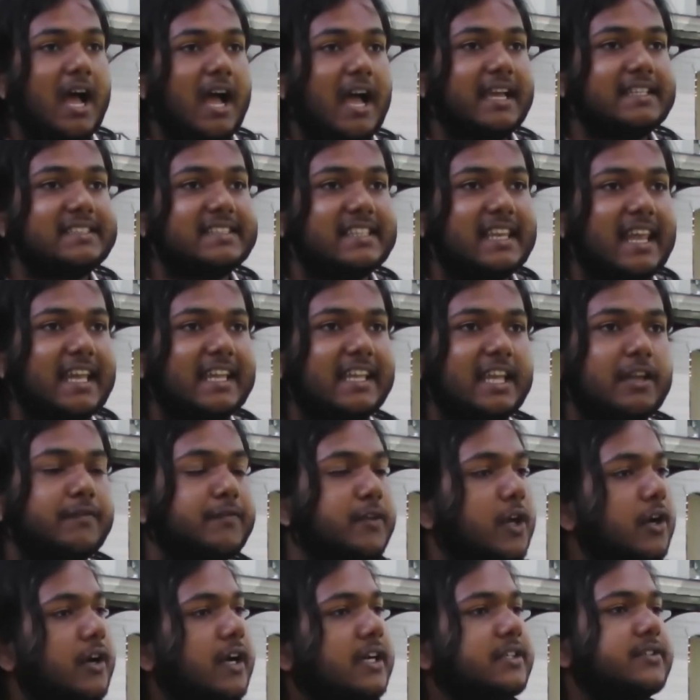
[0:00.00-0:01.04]
it's like if
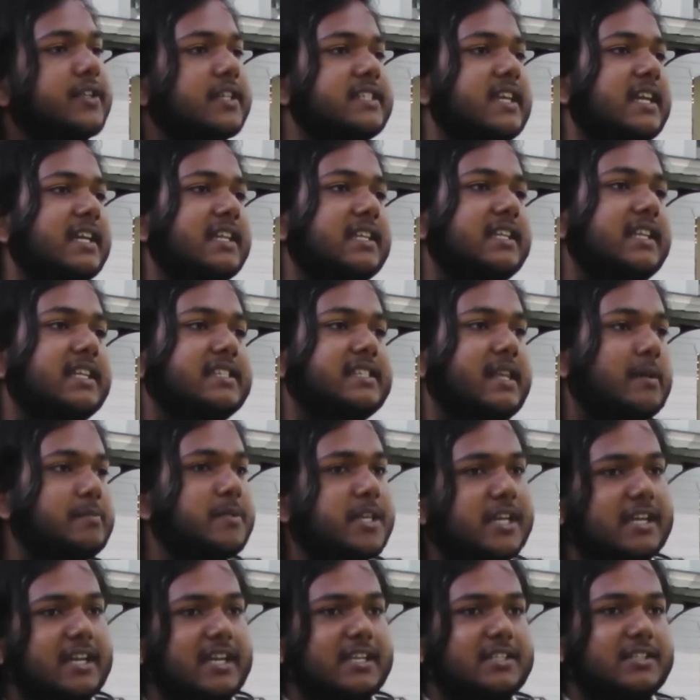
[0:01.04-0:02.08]
you're interested in the
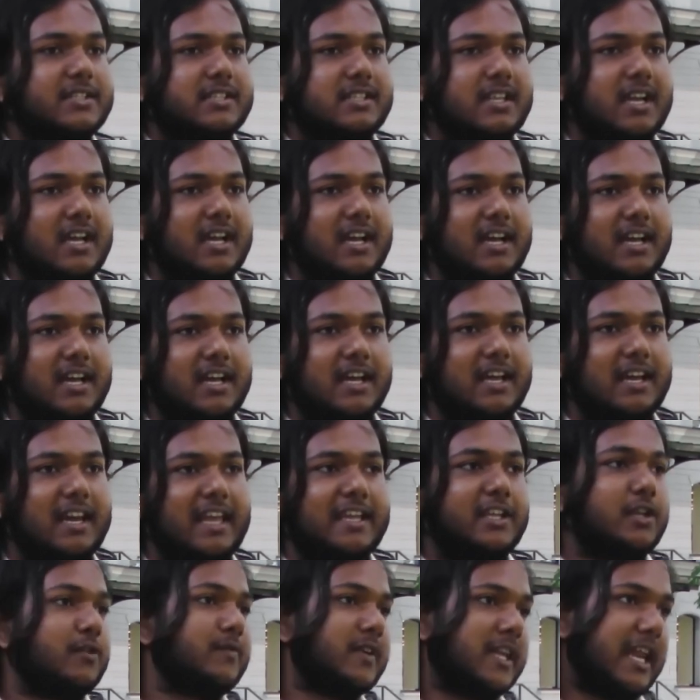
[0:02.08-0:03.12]
subject, it's like you will